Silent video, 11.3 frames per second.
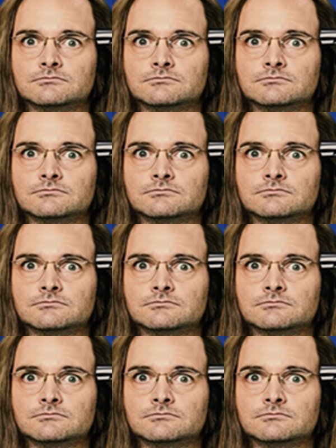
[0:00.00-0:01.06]

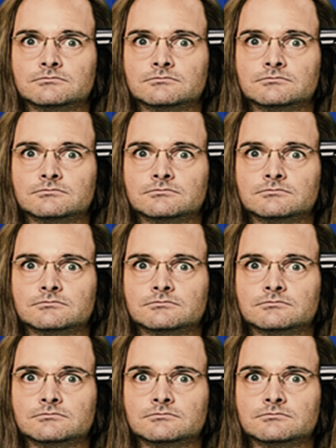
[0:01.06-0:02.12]

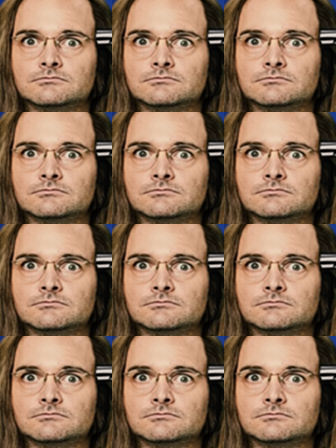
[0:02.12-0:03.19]

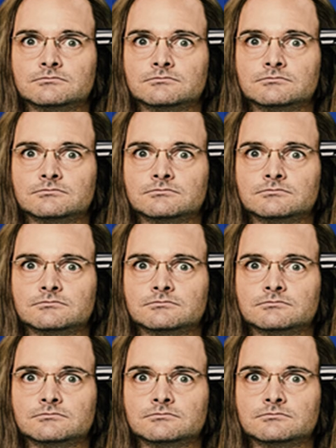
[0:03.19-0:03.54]
The face doesn't move, so there is nothing to read.